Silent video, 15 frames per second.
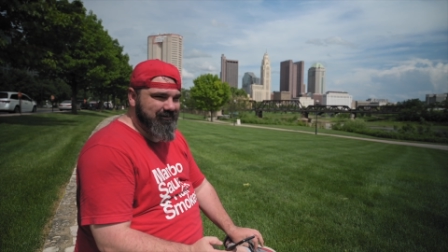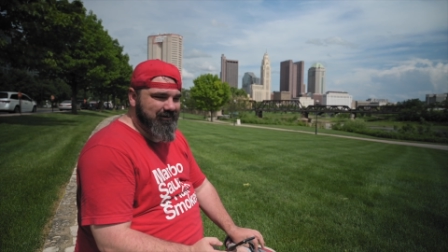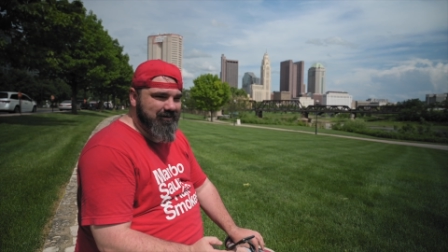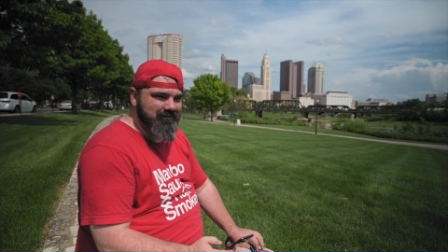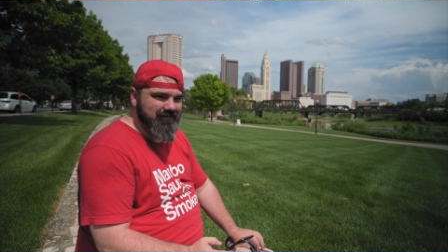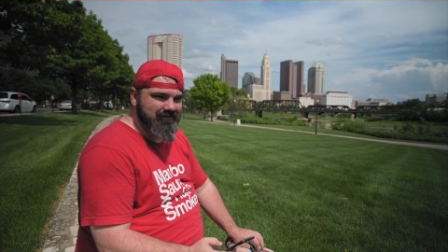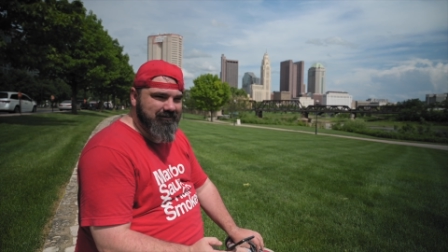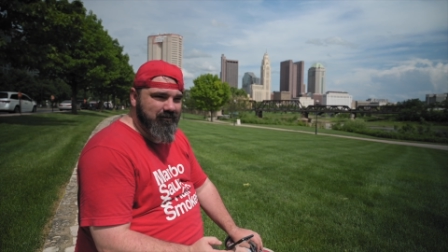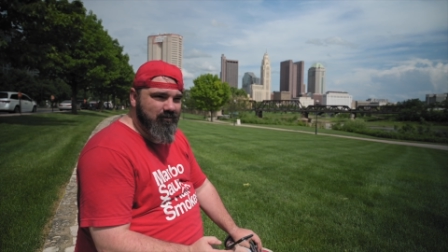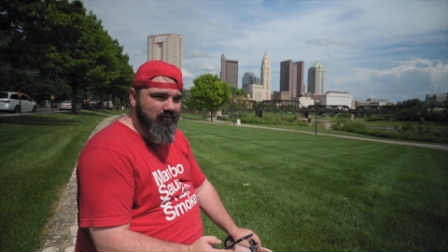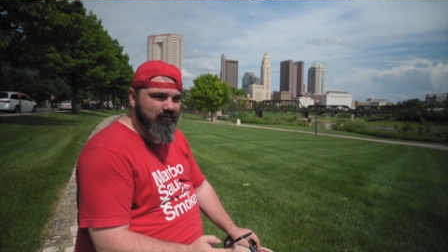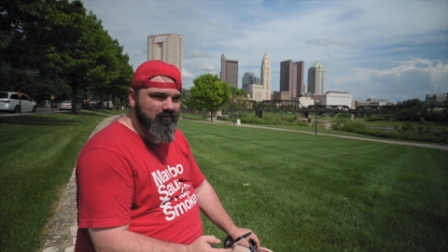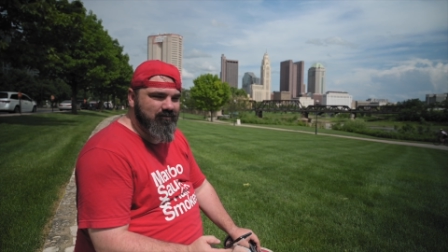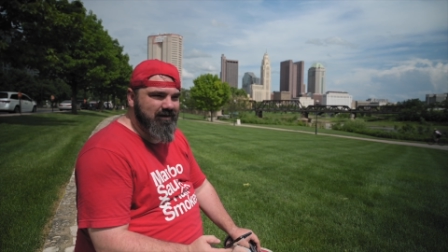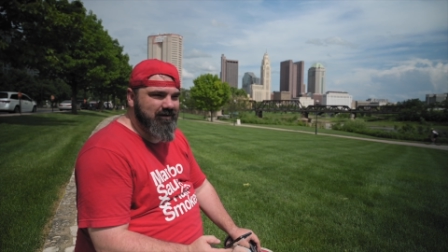So I was
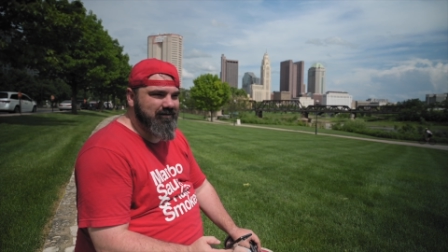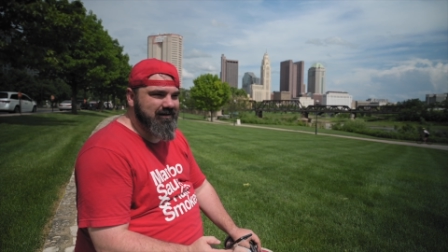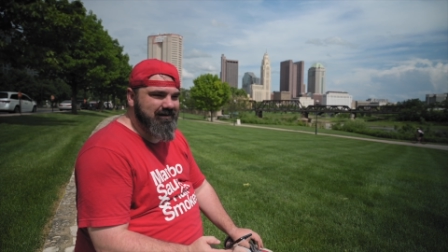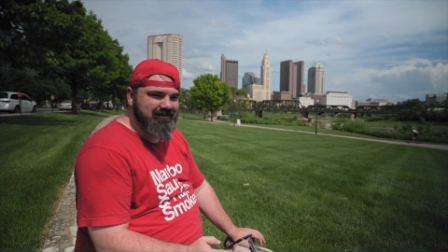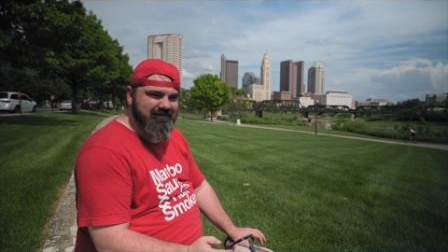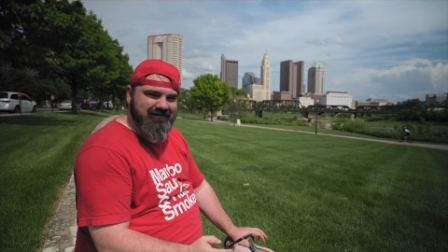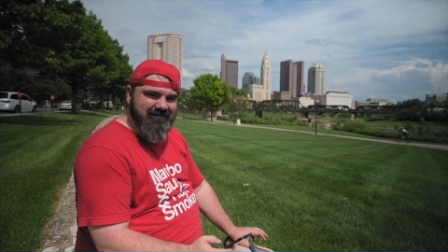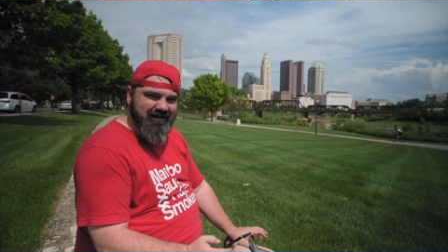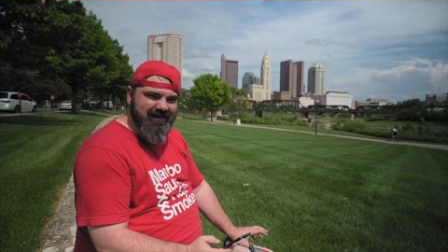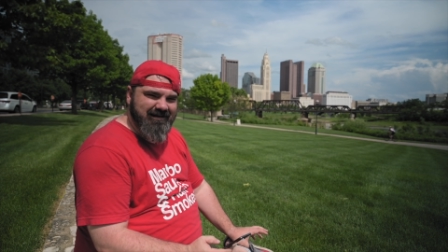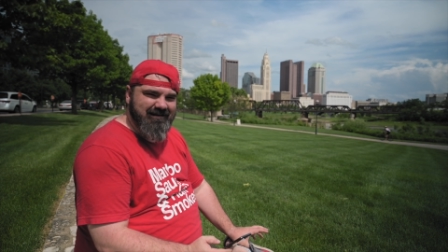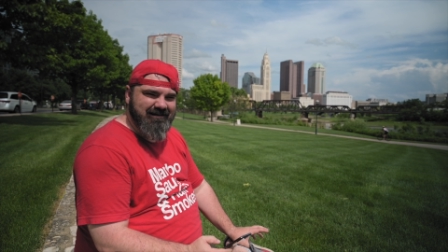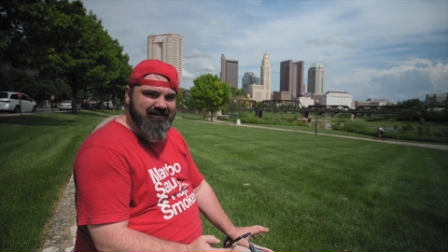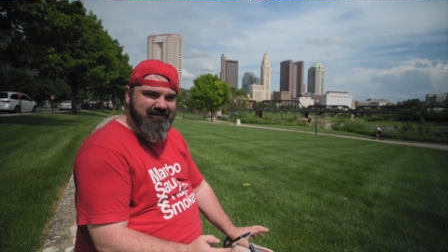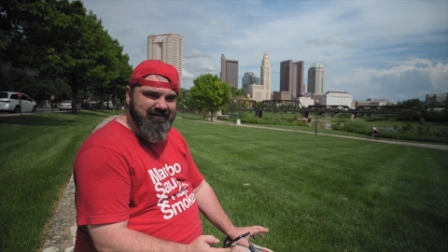very
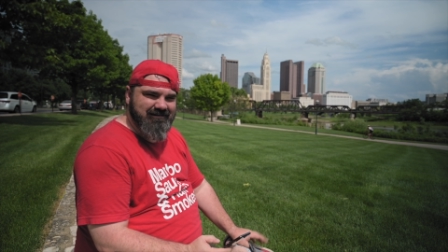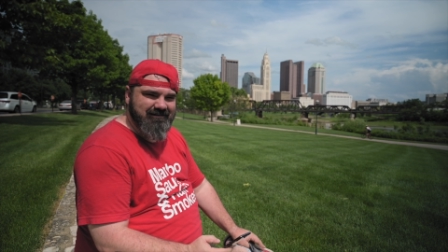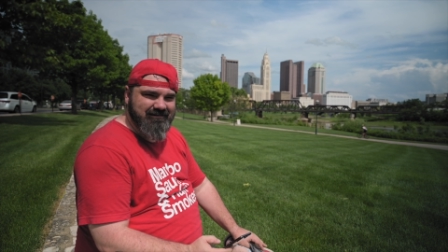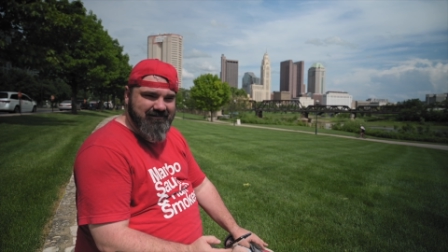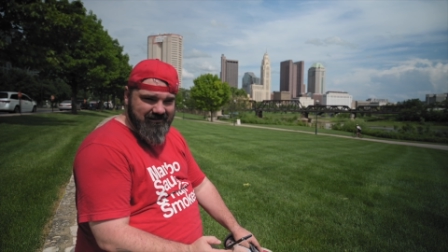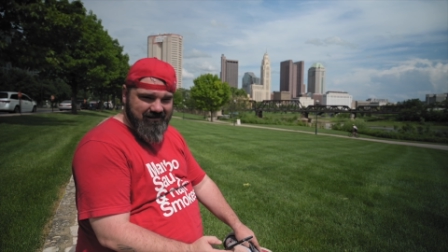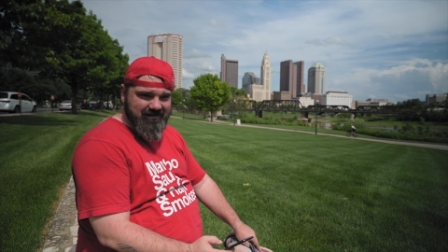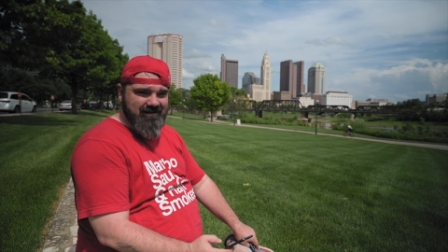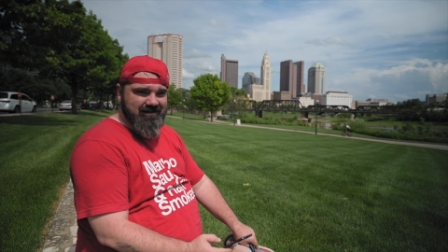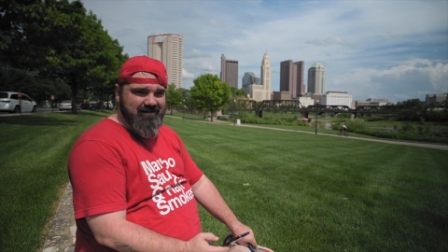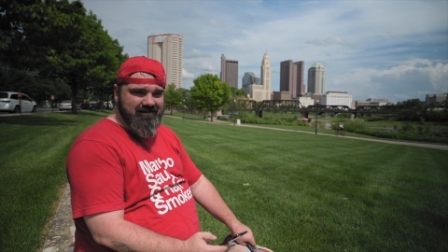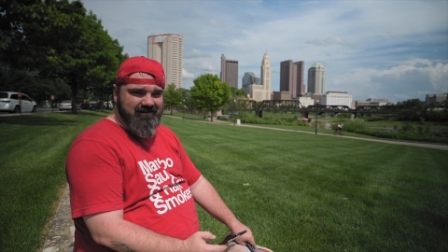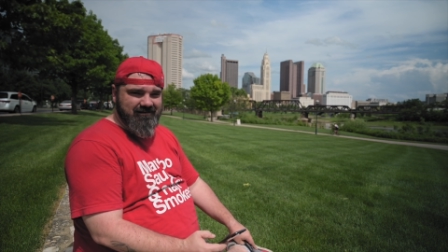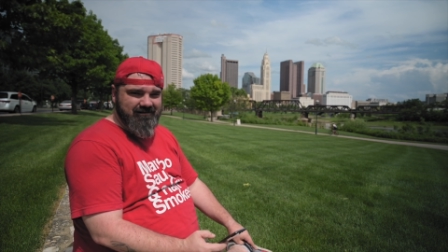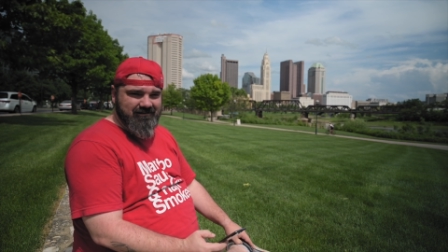excited to see